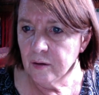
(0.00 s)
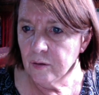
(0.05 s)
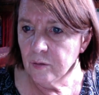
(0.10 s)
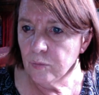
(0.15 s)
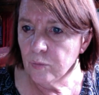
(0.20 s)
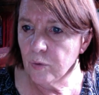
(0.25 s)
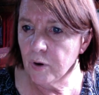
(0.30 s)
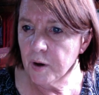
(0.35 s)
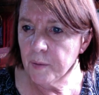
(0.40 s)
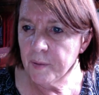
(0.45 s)

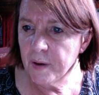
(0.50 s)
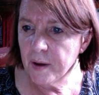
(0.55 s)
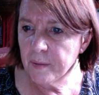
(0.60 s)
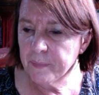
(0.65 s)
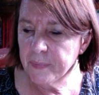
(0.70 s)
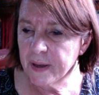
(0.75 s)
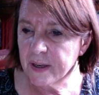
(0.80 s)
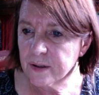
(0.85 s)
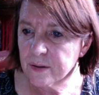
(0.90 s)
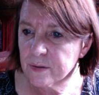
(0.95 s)
What about
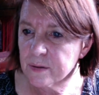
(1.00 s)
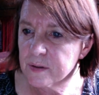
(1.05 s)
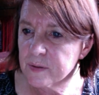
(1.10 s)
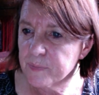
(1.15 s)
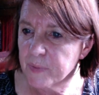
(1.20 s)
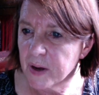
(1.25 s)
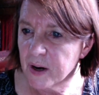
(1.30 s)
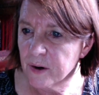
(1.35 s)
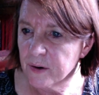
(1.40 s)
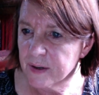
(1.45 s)
Petrel's
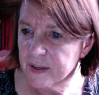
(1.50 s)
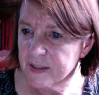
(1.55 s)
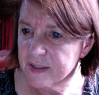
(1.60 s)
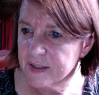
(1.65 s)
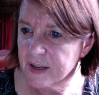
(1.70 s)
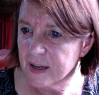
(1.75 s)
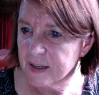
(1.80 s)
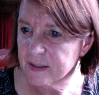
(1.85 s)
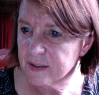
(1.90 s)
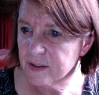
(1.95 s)
parents?
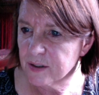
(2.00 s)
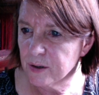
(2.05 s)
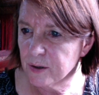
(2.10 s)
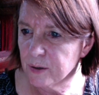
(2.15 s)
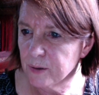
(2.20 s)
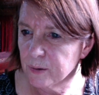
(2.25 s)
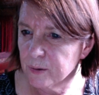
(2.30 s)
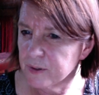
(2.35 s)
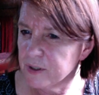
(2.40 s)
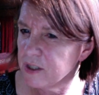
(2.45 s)
asked
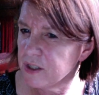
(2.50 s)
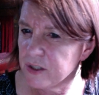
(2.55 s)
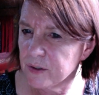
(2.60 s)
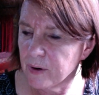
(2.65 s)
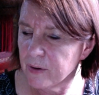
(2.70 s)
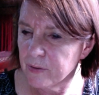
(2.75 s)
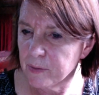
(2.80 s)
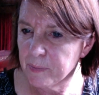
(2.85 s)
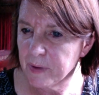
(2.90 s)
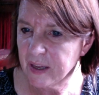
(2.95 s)
Toll. Did you
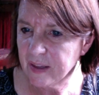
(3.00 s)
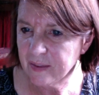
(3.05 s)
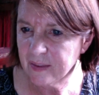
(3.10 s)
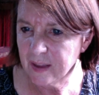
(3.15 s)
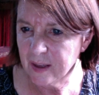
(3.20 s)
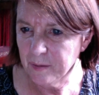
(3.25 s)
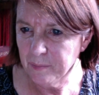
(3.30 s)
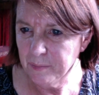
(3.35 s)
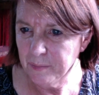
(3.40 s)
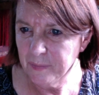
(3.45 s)
ever meet
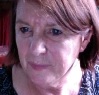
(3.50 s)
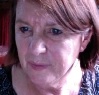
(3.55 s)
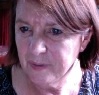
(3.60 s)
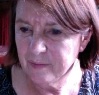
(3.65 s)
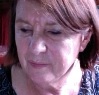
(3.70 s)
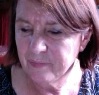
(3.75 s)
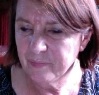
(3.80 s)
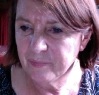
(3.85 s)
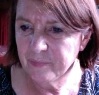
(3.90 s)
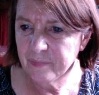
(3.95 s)
them?
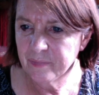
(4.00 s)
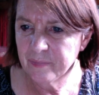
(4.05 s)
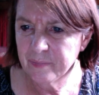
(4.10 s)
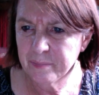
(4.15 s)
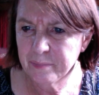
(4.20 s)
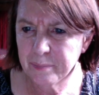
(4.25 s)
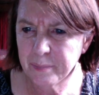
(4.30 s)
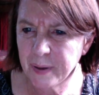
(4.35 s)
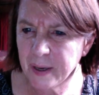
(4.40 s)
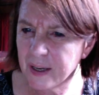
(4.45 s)

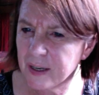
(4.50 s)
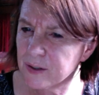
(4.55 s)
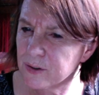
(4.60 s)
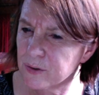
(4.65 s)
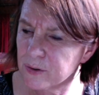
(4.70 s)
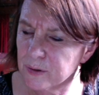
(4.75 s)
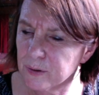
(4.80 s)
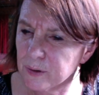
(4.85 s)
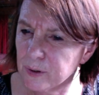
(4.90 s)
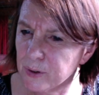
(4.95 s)

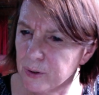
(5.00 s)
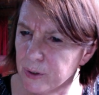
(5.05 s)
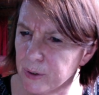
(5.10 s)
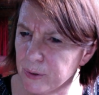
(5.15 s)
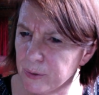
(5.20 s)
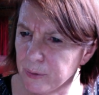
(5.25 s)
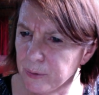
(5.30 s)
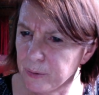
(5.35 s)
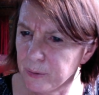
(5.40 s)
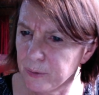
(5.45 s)
Petrel
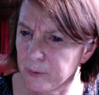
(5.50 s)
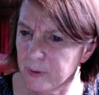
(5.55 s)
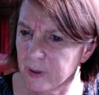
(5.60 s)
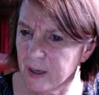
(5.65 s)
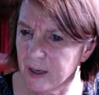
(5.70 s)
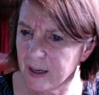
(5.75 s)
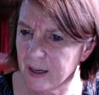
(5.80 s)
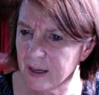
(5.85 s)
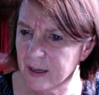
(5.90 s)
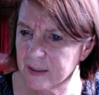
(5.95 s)
who?
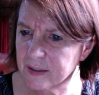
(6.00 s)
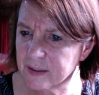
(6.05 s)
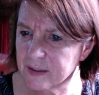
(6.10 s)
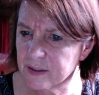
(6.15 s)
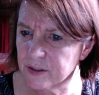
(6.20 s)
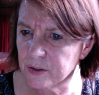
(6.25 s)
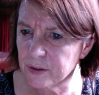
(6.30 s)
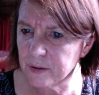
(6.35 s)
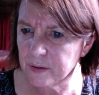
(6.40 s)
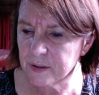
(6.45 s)
asked
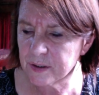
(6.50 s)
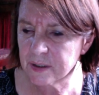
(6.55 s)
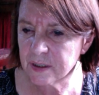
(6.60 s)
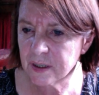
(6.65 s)
Jute.